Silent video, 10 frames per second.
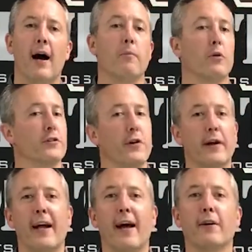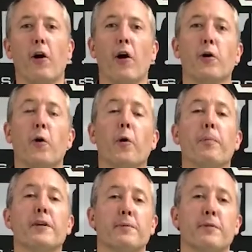We're starting out our core
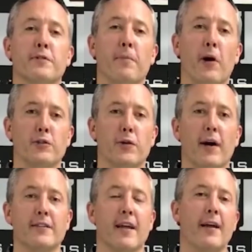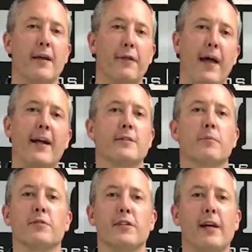principles of martial arts. Thanks, and
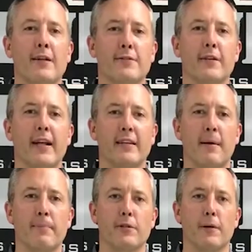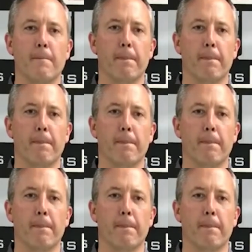we'll see you guys in the next episode.